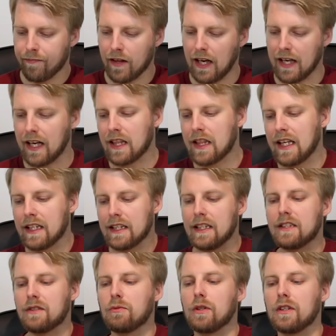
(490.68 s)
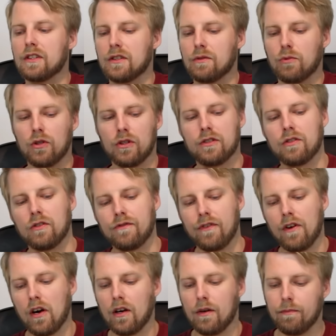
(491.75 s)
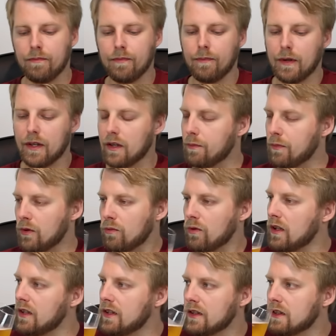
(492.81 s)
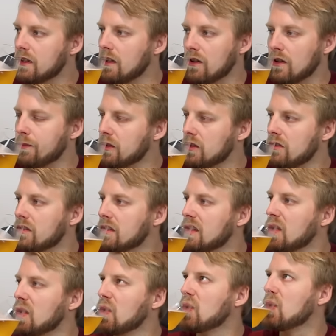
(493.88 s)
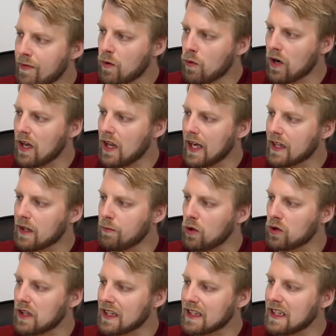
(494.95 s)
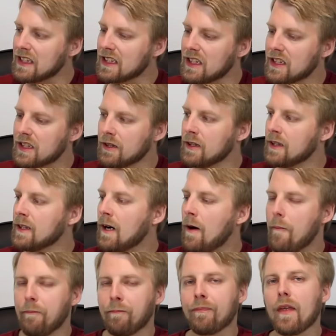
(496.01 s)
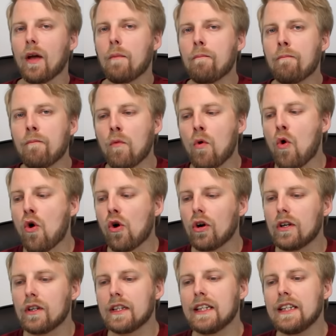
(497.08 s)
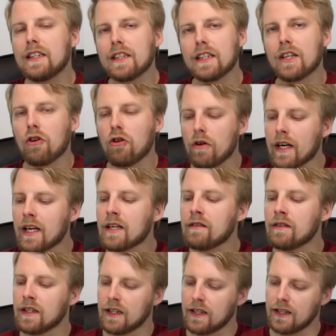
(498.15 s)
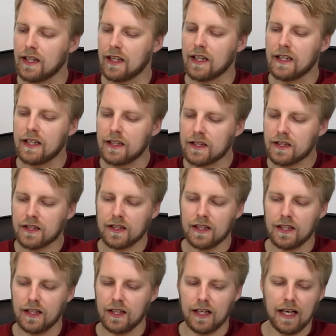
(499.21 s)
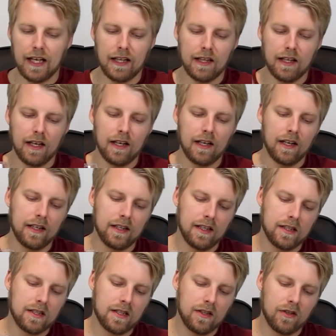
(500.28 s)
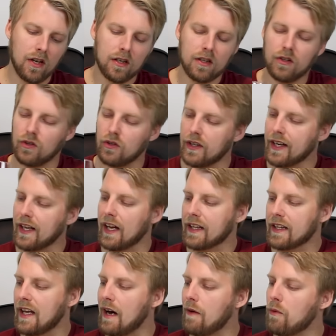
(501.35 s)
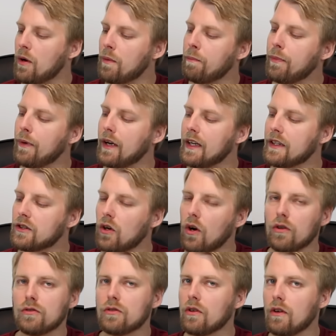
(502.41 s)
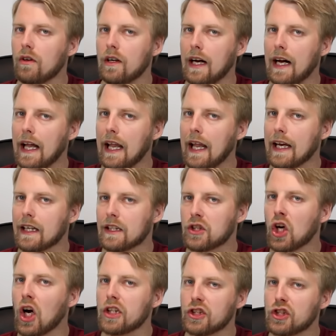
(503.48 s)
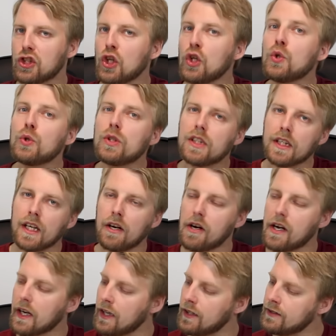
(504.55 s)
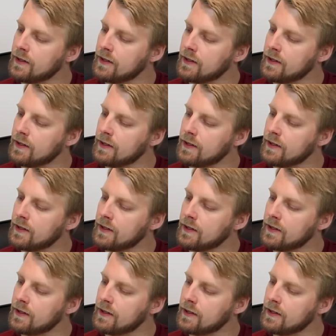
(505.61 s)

I think this one is the worst so far, but number two is still the one I like the most. Like this is more easygoing than this, and it's not cloying like that one, but it's also like a touch too generic.